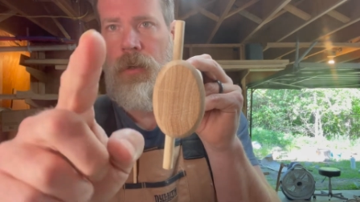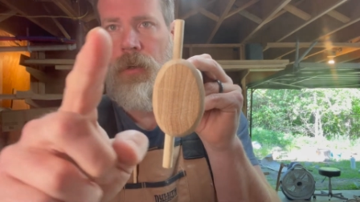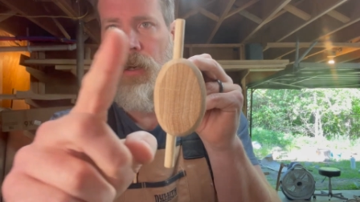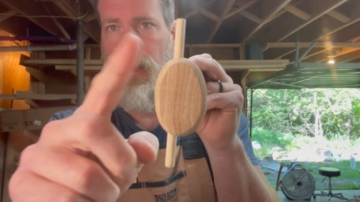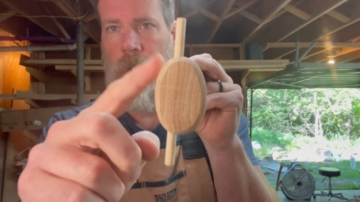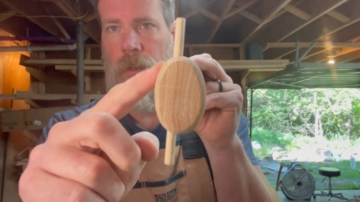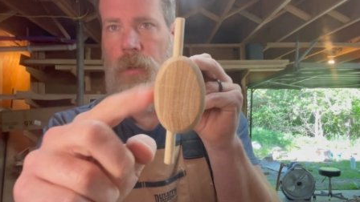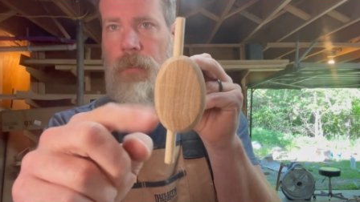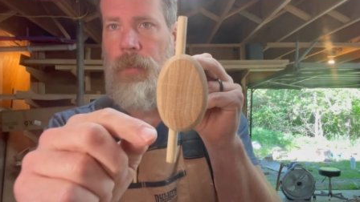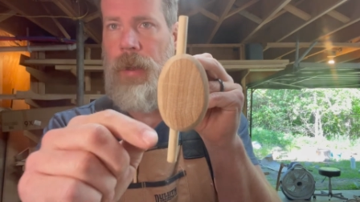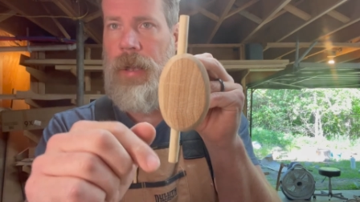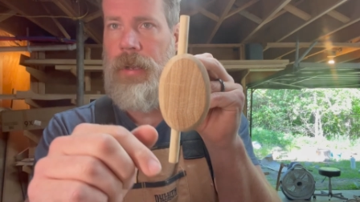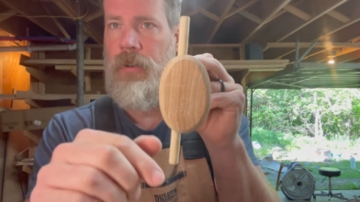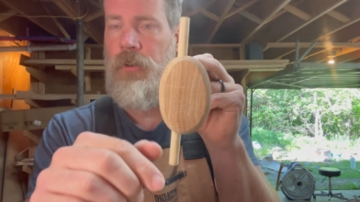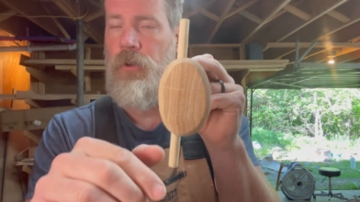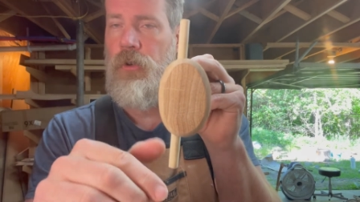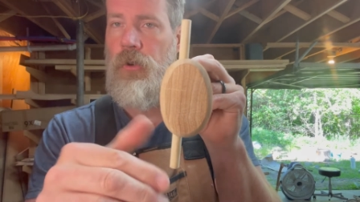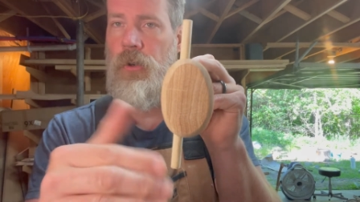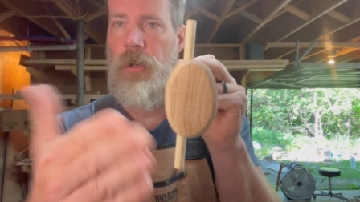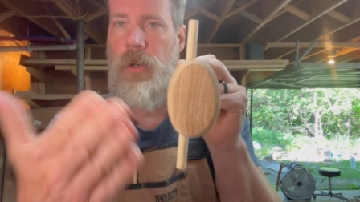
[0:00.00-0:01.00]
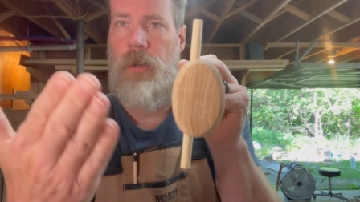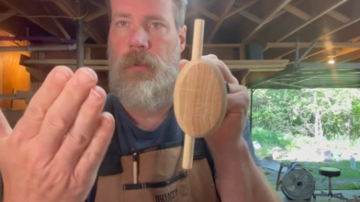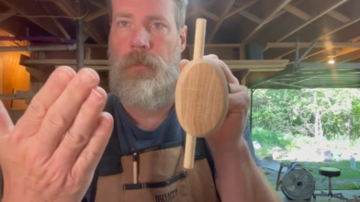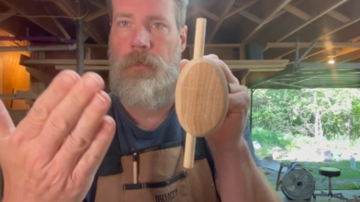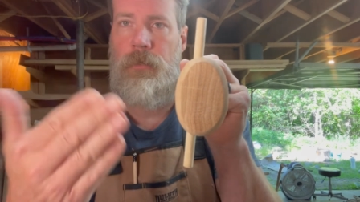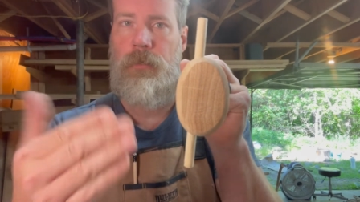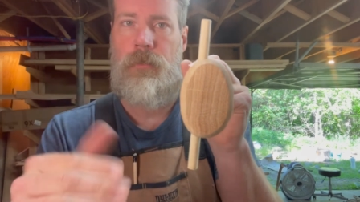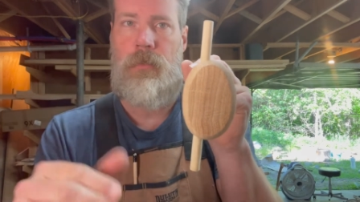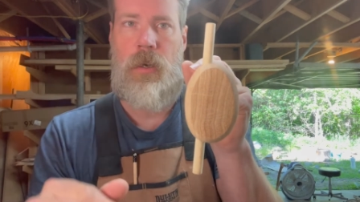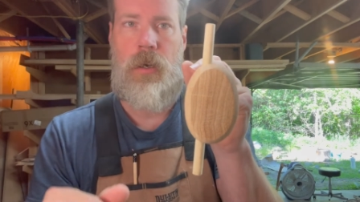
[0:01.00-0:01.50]
I'll come back and
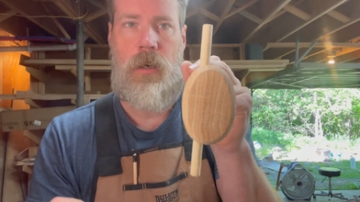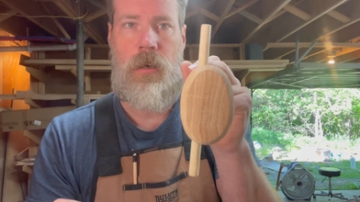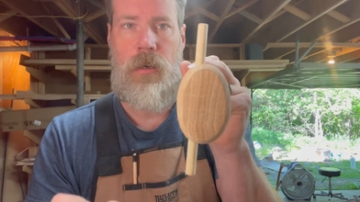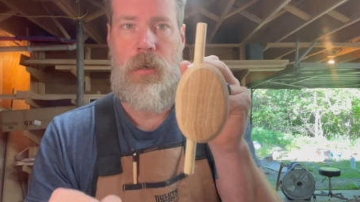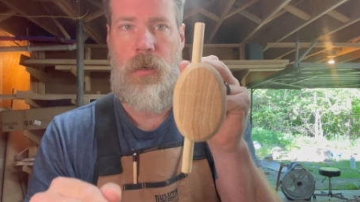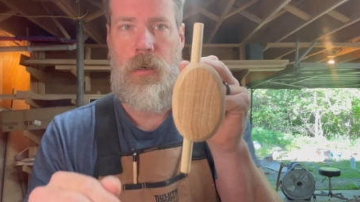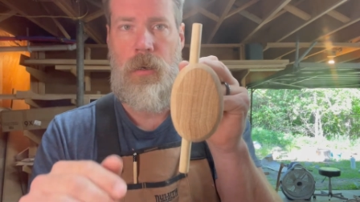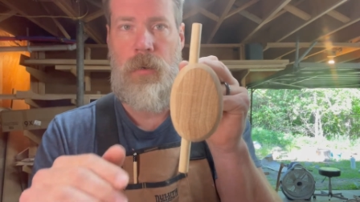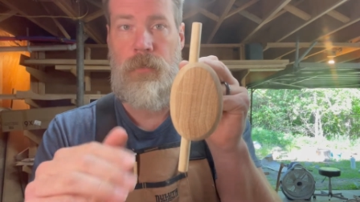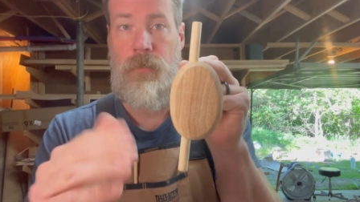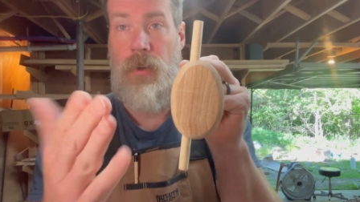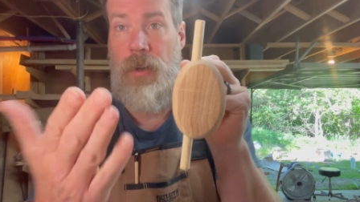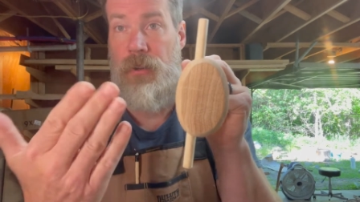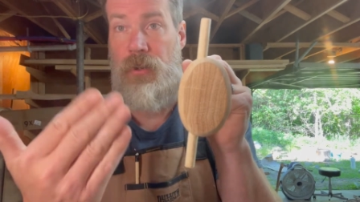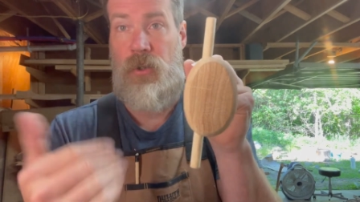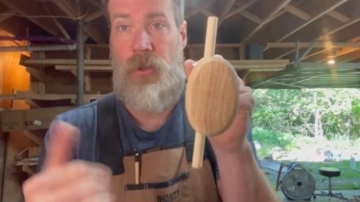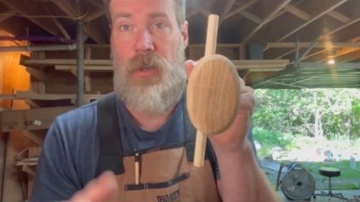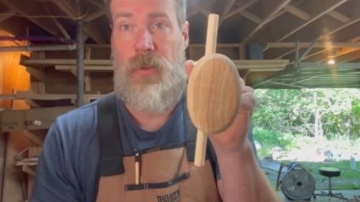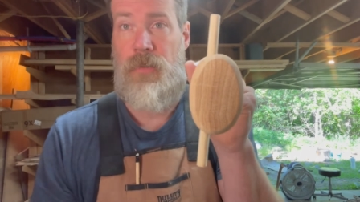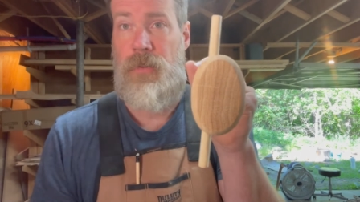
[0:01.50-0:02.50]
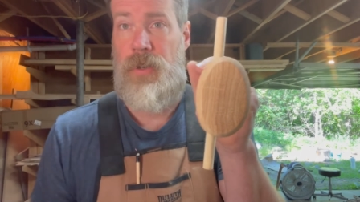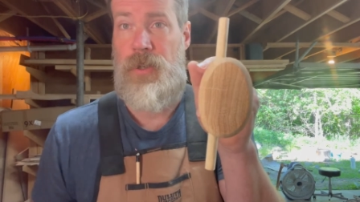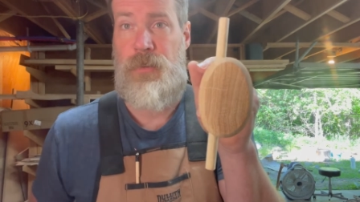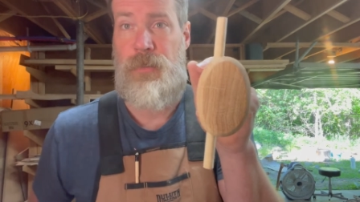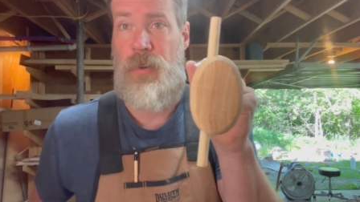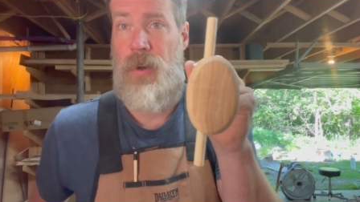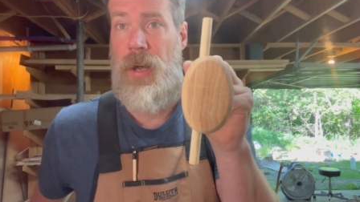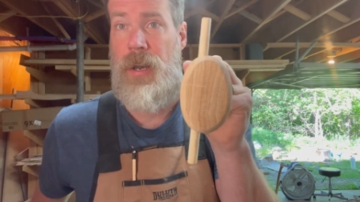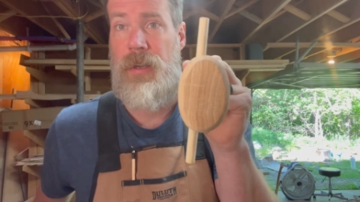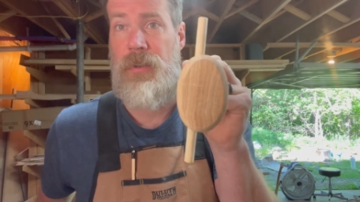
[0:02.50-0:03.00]
trim, um, and probably show you a finished
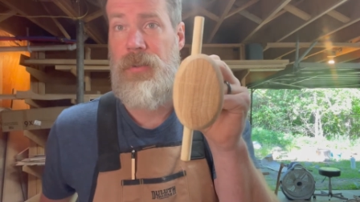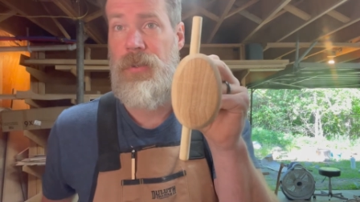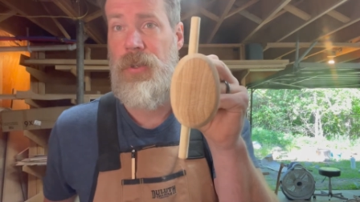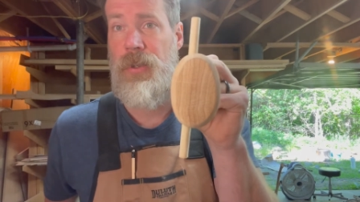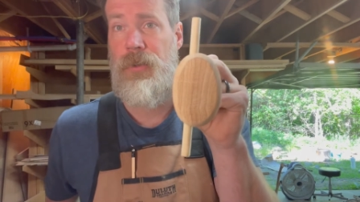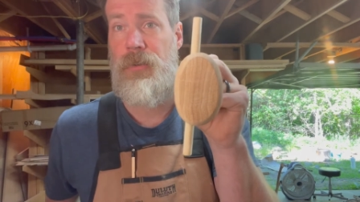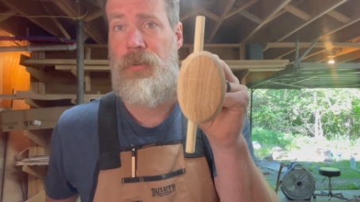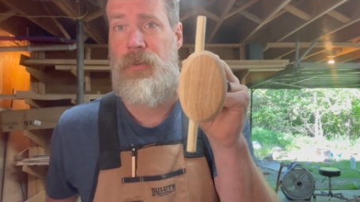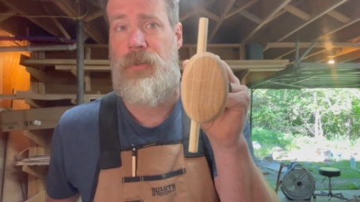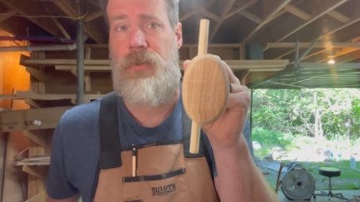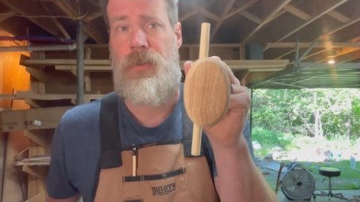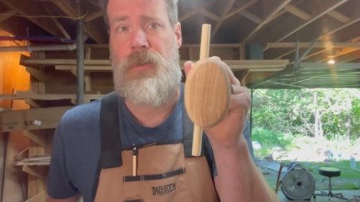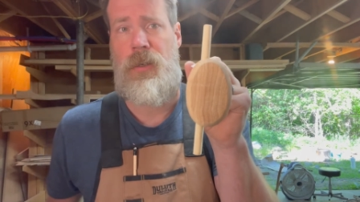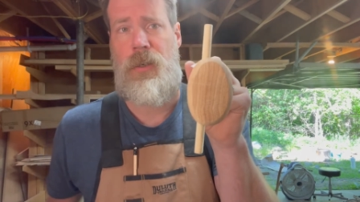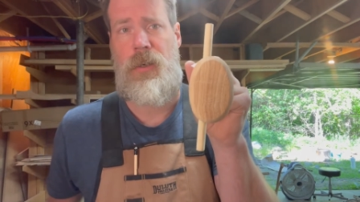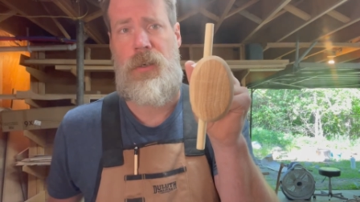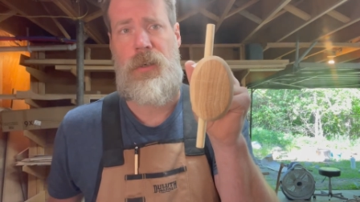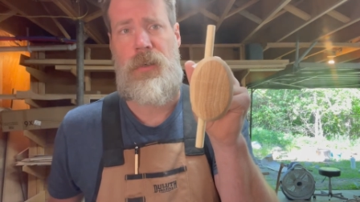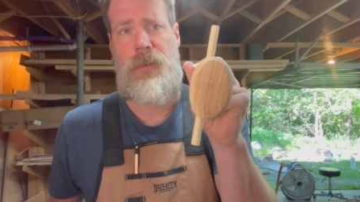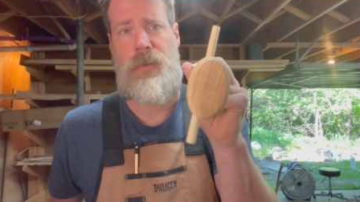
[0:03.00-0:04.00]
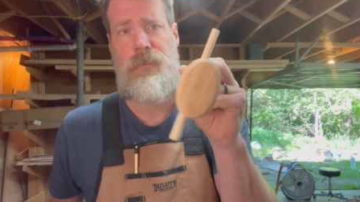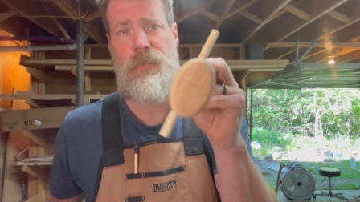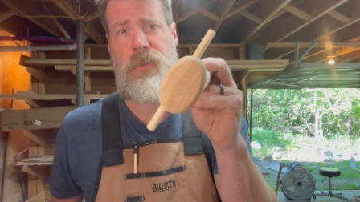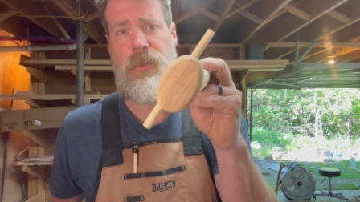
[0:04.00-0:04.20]
product too um,